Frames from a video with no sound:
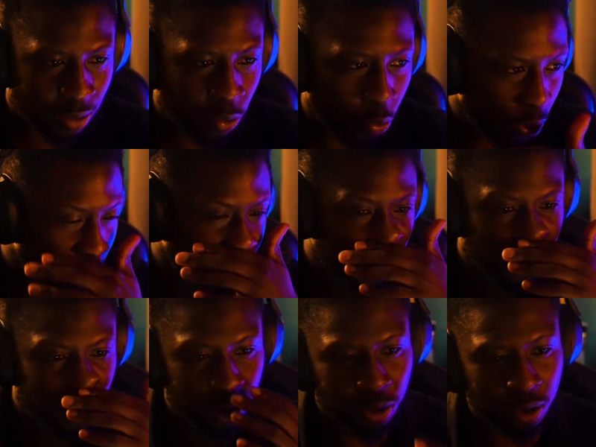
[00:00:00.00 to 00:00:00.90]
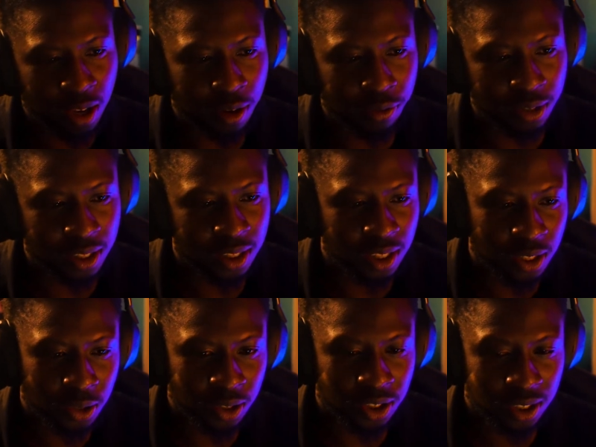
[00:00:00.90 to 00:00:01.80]
What vision do you have for the tea
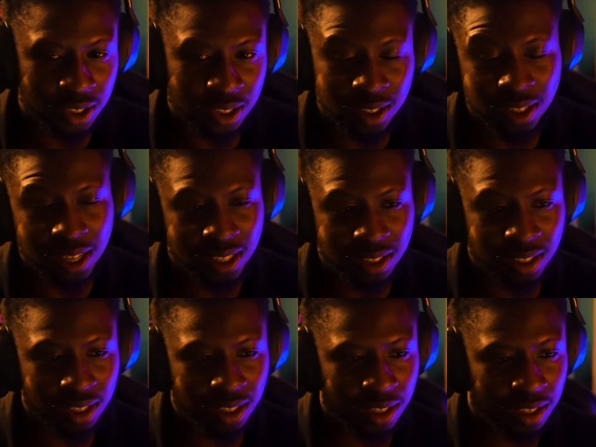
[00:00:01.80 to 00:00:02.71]
industry in the next decade?